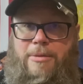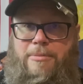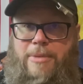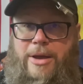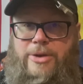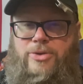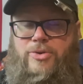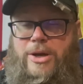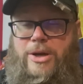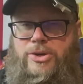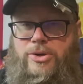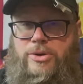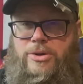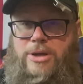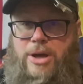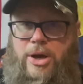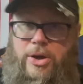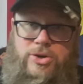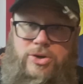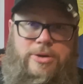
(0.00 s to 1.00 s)
Man Treasure
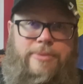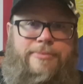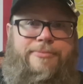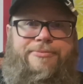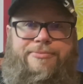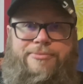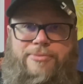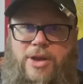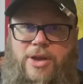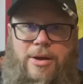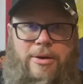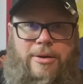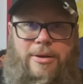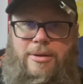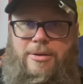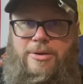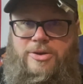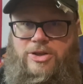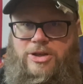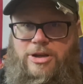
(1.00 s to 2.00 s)
ducks, you know,
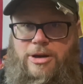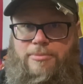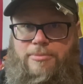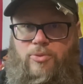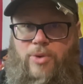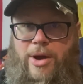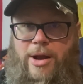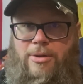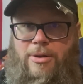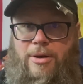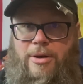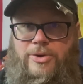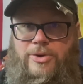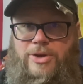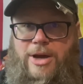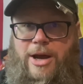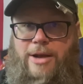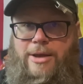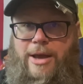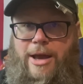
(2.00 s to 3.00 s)
you sit them right
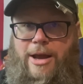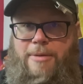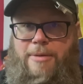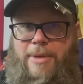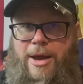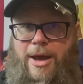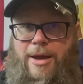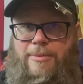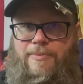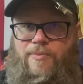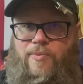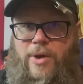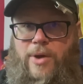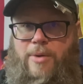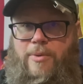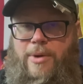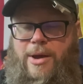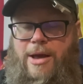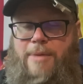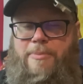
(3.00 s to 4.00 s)
alongside the Enderman
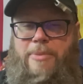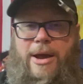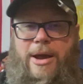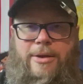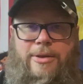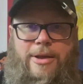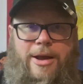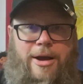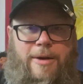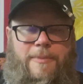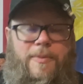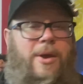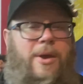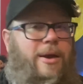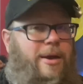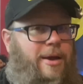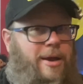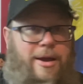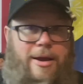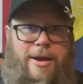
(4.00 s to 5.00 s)
like we got back there,
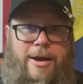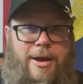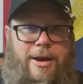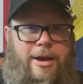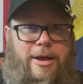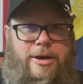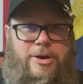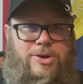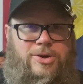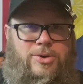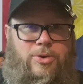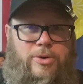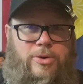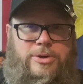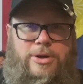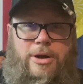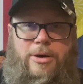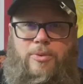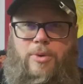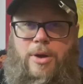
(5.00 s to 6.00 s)
and your store is
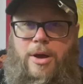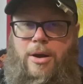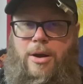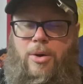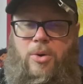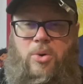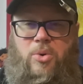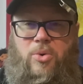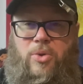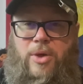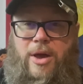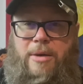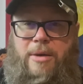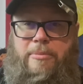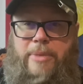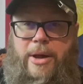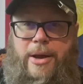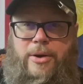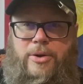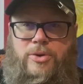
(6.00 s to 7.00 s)
going to run a whole lot
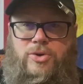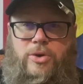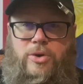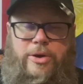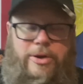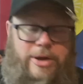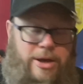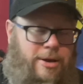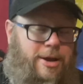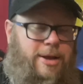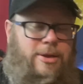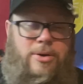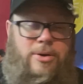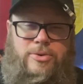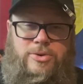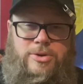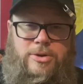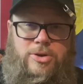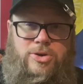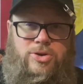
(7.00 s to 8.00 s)
better. So you can get
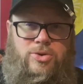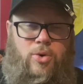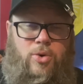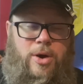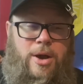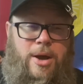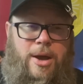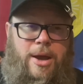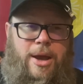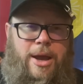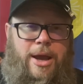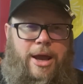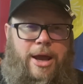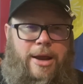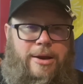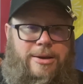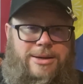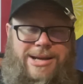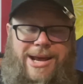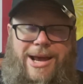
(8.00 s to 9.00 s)
those in the store,
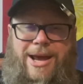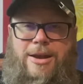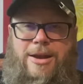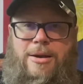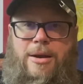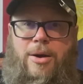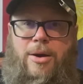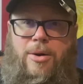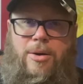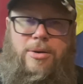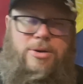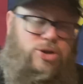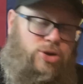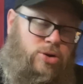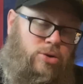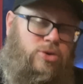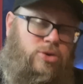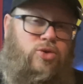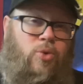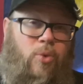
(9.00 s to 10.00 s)
and ten
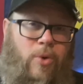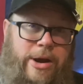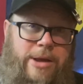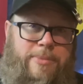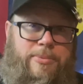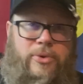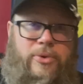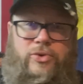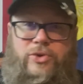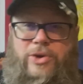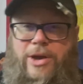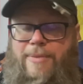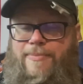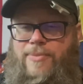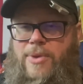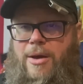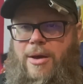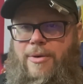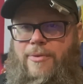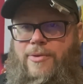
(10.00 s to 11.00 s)
to twenty percent
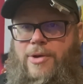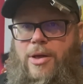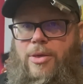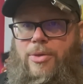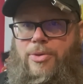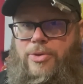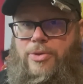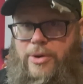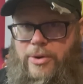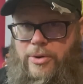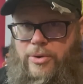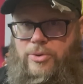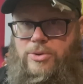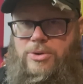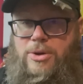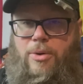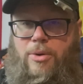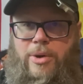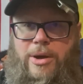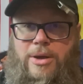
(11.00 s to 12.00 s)
of those
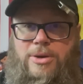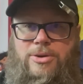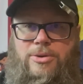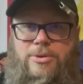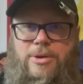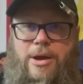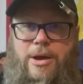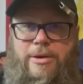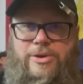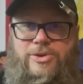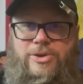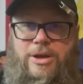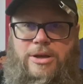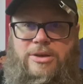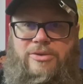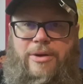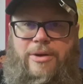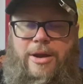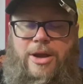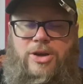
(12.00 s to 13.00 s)
going to the Gary Sinise
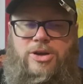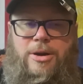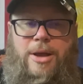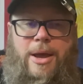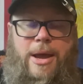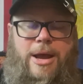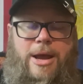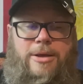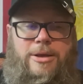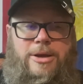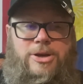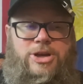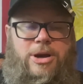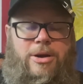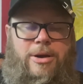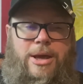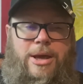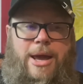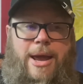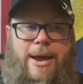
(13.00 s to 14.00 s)
Foundation. The
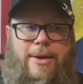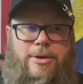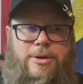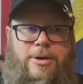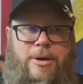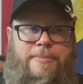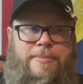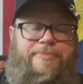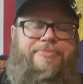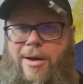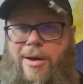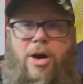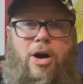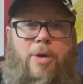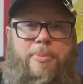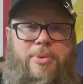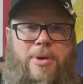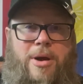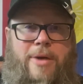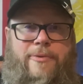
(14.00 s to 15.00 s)
charity calendar,
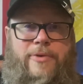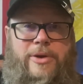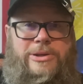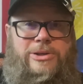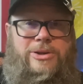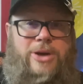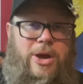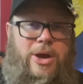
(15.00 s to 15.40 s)
all profits